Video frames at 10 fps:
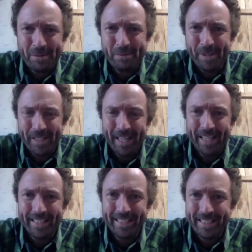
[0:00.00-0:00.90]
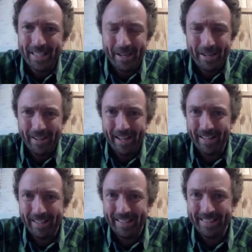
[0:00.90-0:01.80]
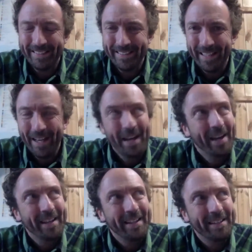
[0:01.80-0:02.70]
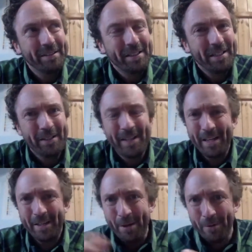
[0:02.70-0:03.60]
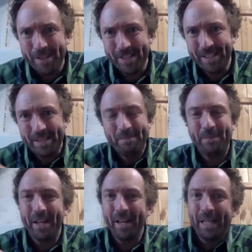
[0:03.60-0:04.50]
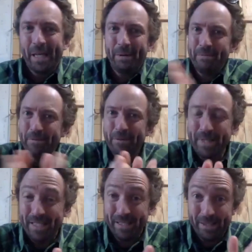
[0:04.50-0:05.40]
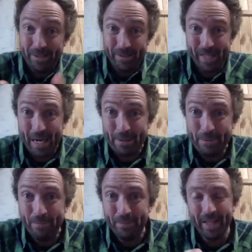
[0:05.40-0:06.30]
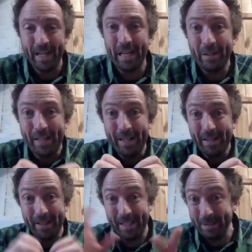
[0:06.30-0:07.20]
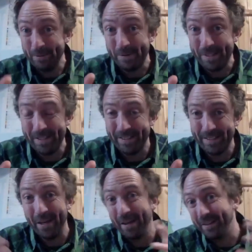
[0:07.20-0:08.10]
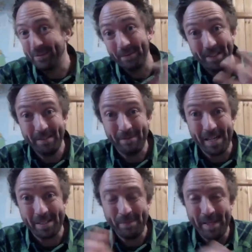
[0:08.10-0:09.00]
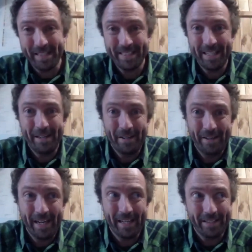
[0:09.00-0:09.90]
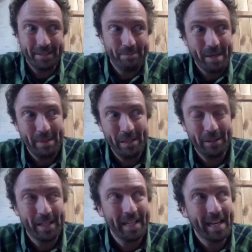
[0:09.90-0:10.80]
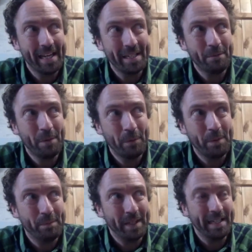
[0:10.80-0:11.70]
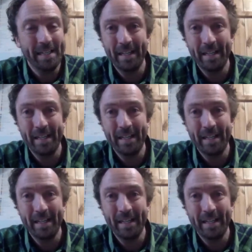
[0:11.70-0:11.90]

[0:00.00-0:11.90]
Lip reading: my cage. And it's looking at the origins, going forward to now, looking at the sort of the different aspects, and maybe looking ahead at what would be